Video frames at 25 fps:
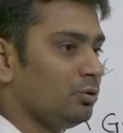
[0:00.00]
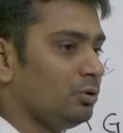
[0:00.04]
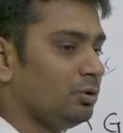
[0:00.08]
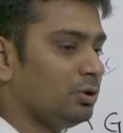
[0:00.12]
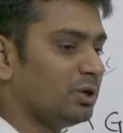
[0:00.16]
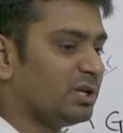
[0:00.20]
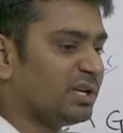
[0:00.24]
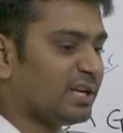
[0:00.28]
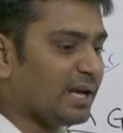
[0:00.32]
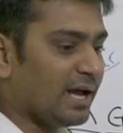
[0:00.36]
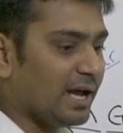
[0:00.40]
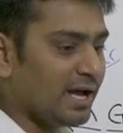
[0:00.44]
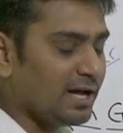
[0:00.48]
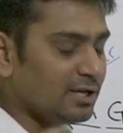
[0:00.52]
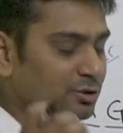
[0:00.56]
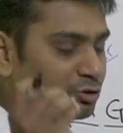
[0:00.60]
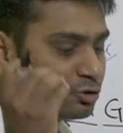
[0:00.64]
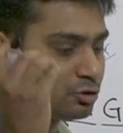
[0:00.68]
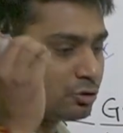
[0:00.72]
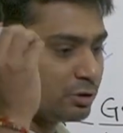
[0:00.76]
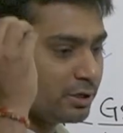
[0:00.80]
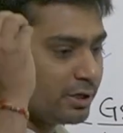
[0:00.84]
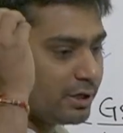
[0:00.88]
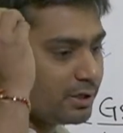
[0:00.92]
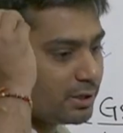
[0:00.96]
It has
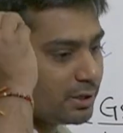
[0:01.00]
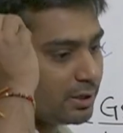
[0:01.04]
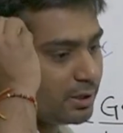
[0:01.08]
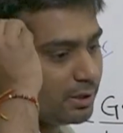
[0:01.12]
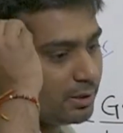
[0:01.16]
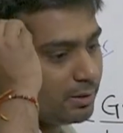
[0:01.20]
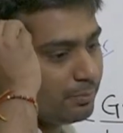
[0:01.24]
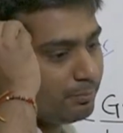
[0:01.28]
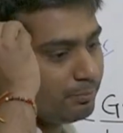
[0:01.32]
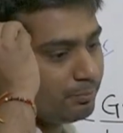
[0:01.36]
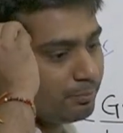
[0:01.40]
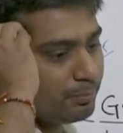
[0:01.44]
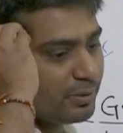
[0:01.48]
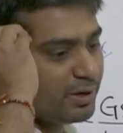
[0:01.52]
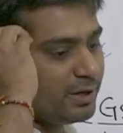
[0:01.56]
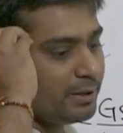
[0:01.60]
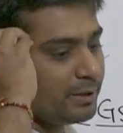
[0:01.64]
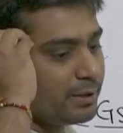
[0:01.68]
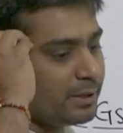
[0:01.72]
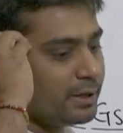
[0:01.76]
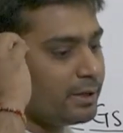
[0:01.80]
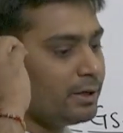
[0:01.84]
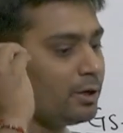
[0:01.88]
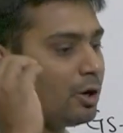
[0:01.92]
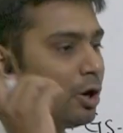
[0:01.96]
to get
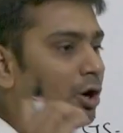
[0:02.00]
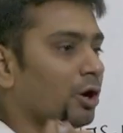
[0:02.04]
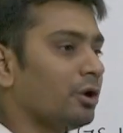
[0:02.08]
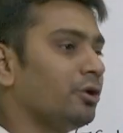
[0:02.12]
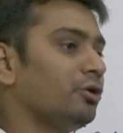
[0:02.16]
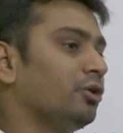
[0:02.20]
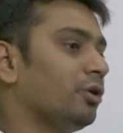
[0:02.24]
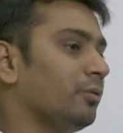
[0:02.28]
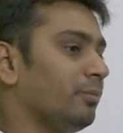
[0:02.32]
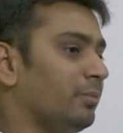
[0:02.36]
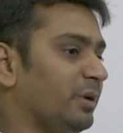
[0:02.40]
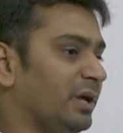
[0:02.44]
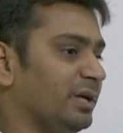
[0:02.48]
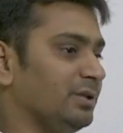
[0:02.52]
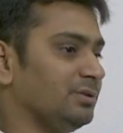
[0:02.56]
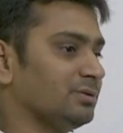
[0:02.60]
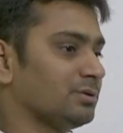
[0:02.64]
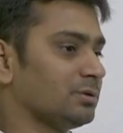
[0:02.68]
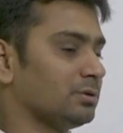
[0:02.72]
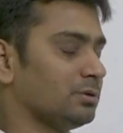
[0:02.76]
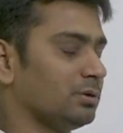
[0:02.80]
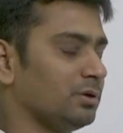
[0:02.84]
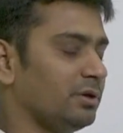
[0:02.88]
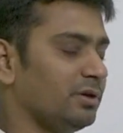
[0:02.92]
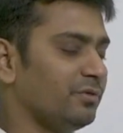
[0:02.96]
imprinted on your brains.